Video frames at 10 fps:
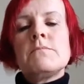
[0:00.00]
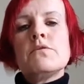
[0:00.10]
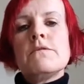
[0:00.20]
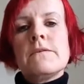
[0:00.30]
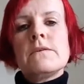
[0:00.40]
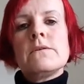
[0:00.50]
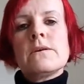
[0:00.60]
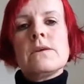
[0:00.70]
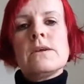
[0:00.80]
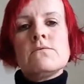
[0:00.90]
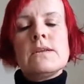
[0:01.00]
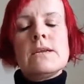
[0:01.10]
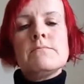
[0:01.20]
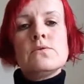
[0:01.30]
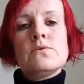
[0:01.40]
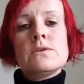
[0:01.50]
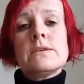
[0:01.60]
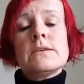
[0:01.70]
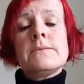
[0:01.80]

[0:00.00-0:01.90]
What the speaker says: portfolio is really important.